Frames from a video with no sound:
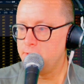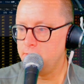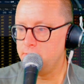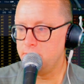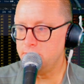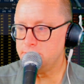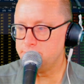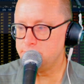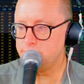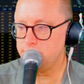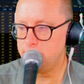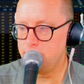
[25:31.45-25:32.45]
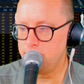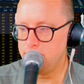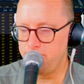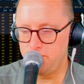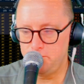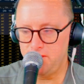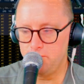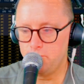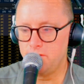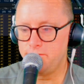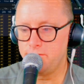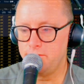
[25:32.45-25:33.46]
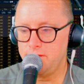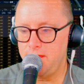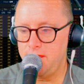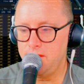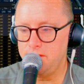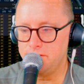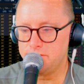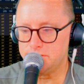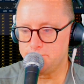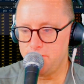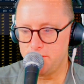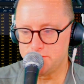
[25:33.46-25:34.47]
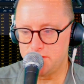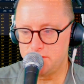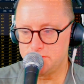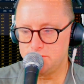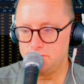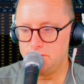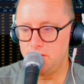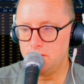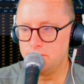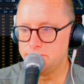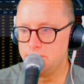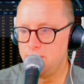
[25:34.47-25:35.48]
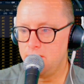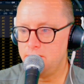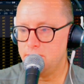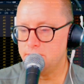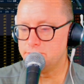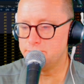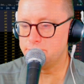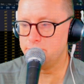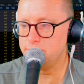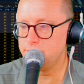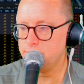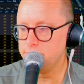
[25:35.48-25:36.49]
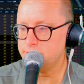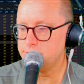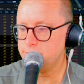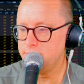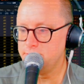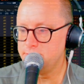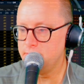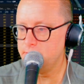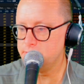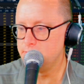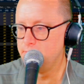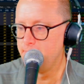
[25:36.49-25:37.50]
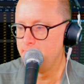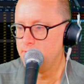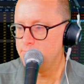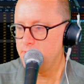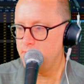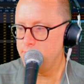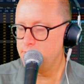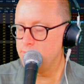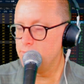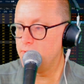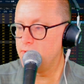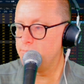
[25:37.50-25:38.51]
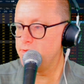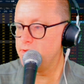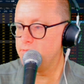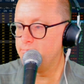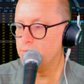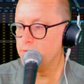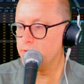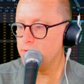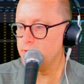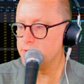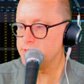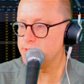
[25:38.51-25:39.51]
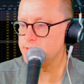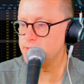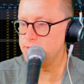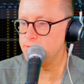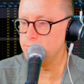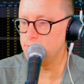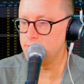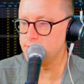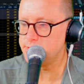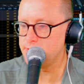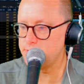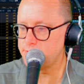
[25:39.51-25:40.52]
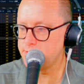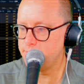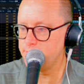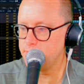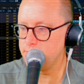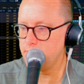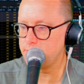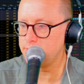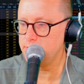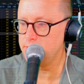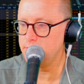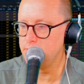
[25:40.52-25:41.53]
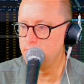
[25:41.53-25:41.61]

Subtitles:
a nice return if you pay $138 and the spread goes out at $2, a nice return in only 20 days. Maybe you want to be more cautious and you want to sell something like the